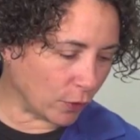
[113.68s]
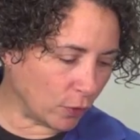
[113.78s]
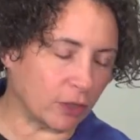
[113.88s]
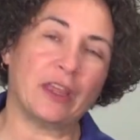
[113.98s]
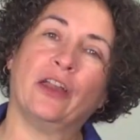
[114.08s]
gonna
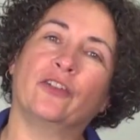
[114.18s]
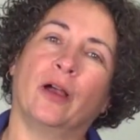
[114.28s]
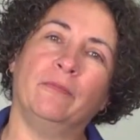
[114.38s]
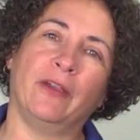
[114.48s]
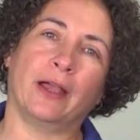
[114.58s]
hook that
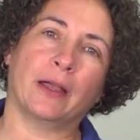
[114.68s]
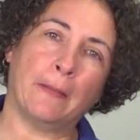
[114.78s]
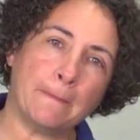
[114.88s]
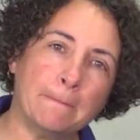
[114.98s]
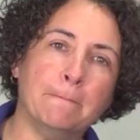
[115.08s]
shop vac
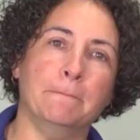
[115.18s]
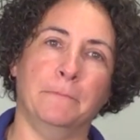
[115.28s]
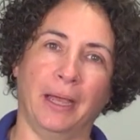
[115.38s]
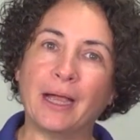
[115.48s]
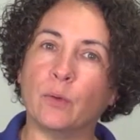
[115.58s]
up
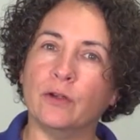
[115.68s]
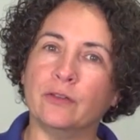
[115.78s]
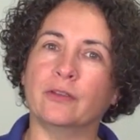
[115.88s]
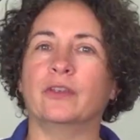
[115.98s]
backwards.